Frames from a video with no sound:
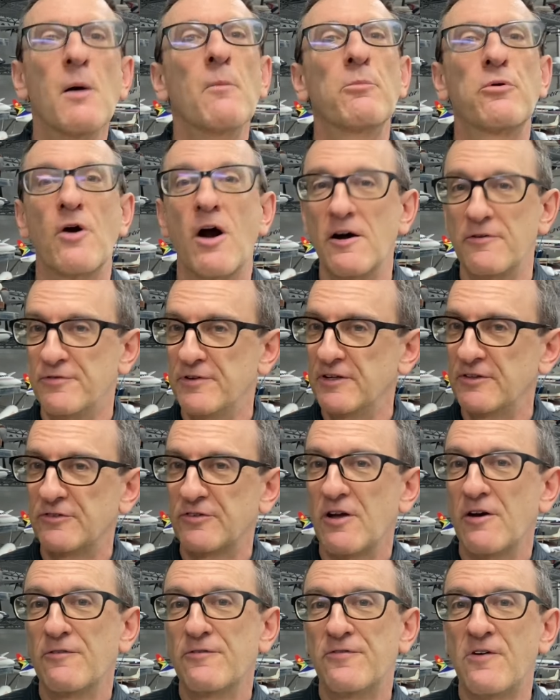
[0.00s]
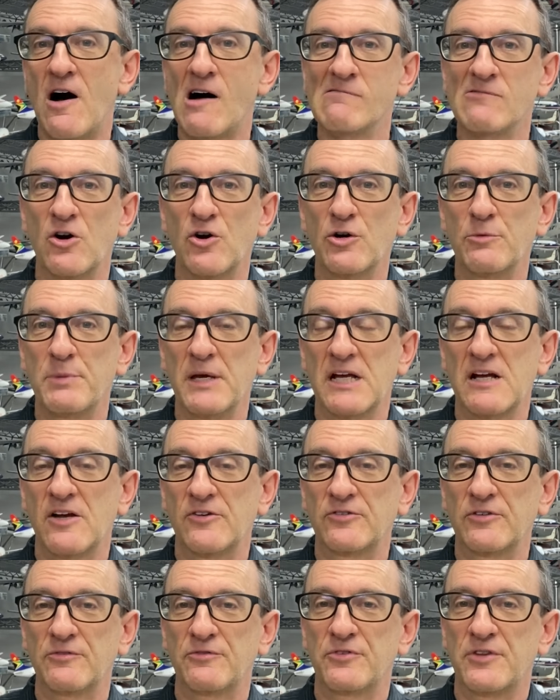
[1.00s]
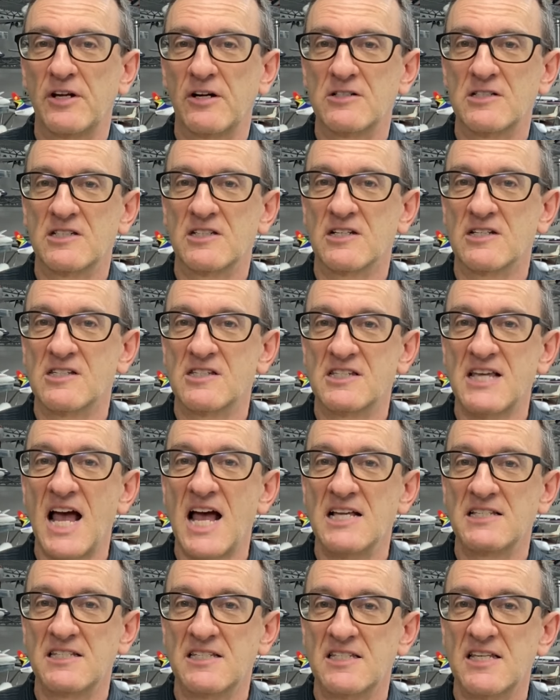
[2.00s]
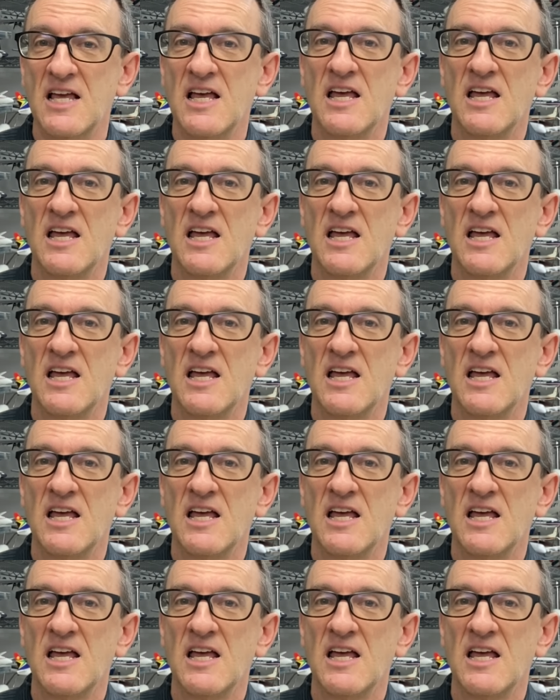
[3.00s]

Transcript: Profits followed because of their success